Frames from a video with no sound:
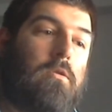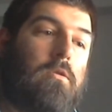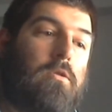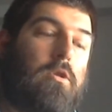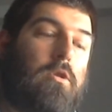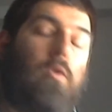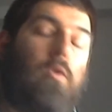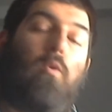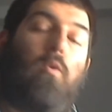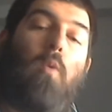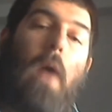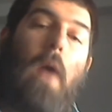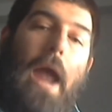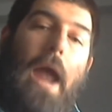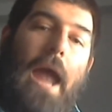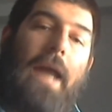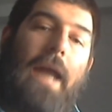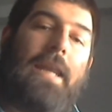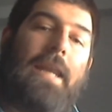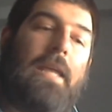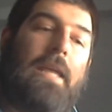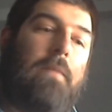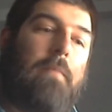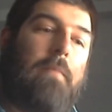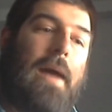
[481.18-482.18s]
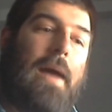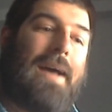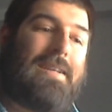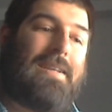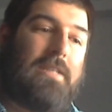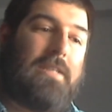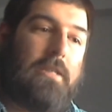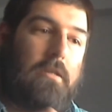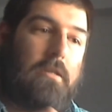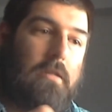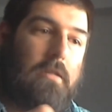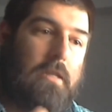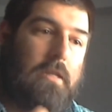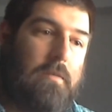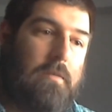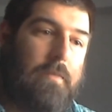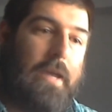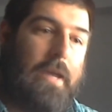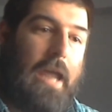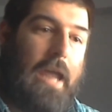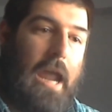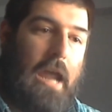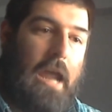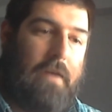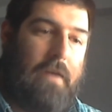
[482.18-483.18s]
to any masculine
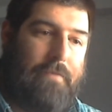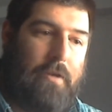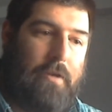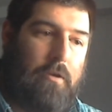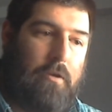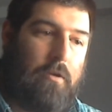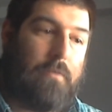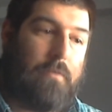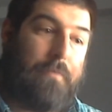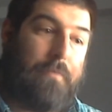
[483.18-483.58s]
behavior